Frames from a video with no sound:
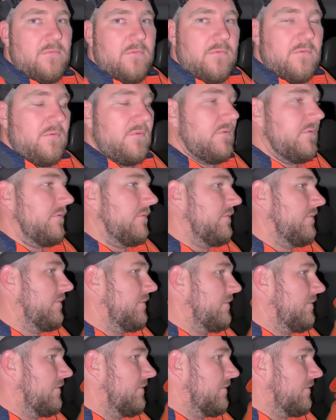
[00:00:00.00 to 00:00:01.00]
5, 6 years
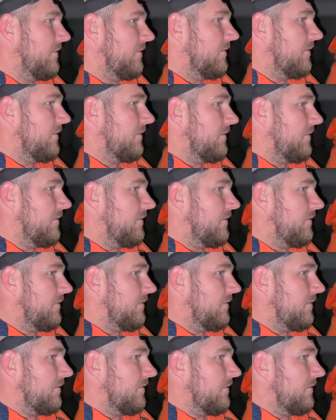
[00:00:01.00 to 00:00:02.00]
old, something stupid
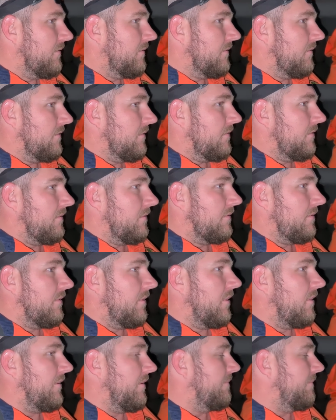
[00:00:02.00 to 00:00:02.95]
like that.